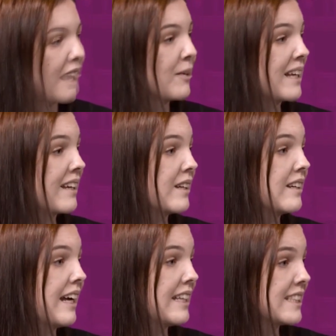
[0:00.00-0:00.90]
and we
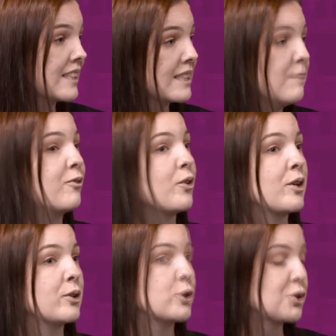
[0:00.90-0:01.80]
can assess them for
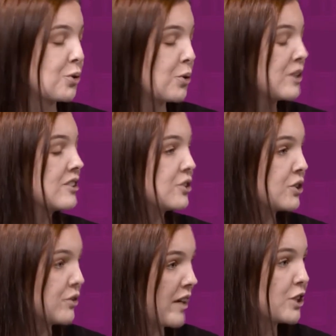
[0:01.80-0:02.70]
the shortest
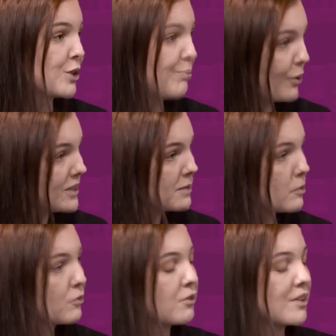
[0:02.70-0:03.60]
duration
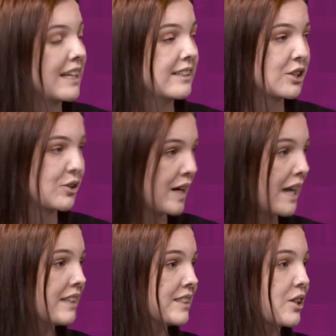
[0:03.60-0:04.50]
possible for their
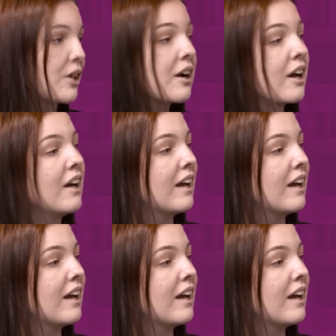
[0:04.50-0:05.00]
degree. So